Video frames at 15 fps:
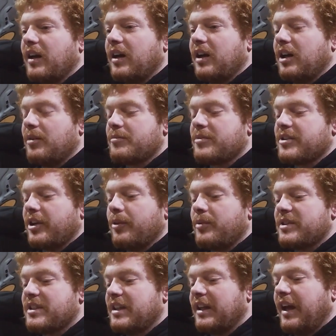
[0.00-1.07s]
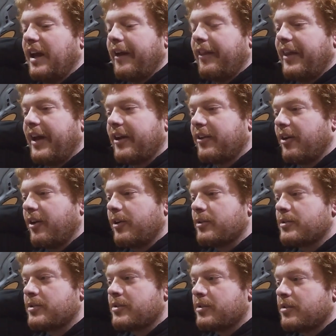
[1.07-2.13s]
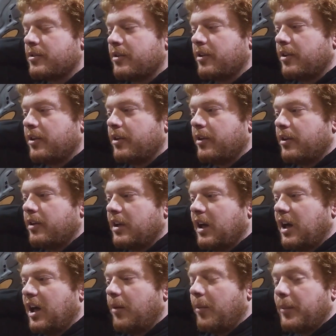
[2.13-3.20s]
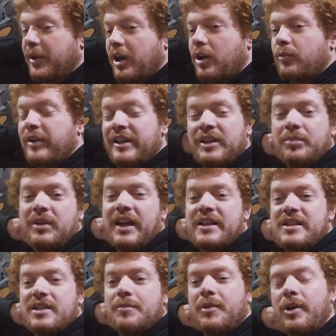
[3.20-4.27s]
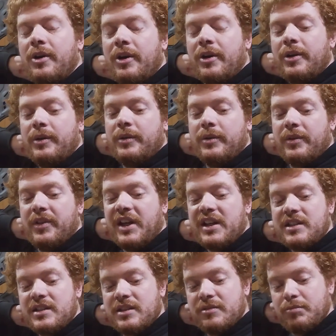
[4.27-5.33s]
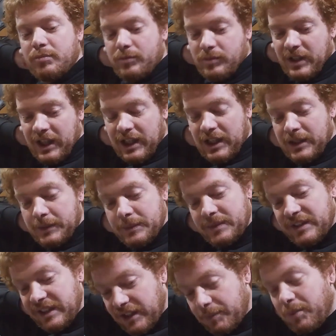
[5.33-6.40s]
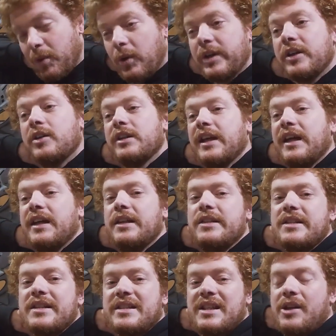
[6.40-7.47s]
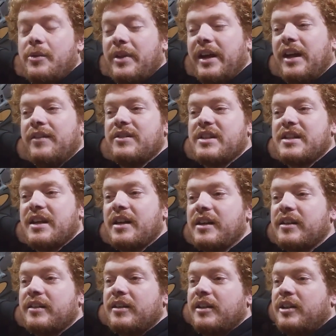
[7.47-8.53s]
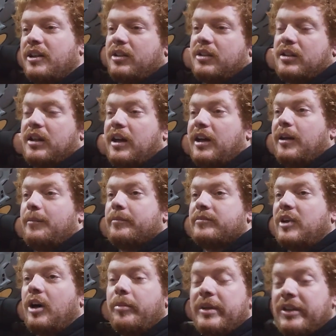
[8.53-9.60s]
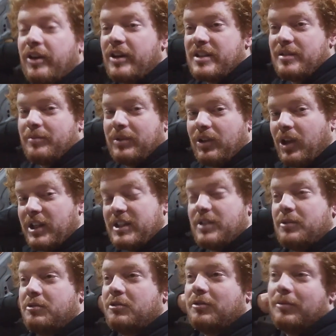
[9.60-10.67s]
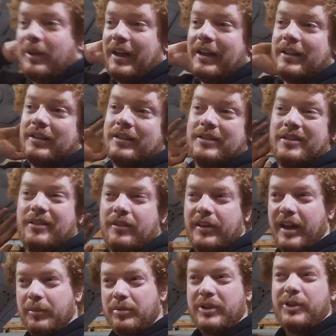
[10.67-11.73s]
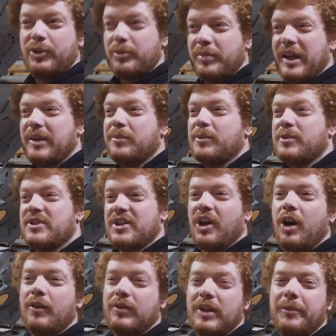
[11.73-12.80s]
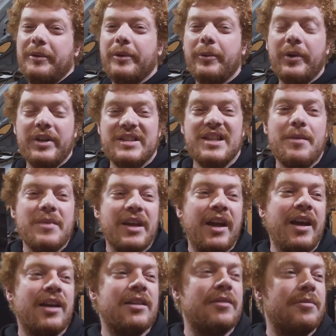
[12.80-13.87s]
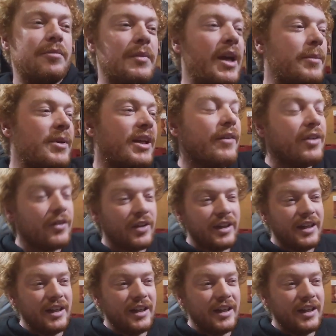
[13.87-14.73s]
So we'll see how that goes. I'm going to ring the place tomorrow that did the porting on the heads and see what they have to say. I'll be nice and polite to them, and they're pretty good people, so hopefully we can work something out. Maybe even if I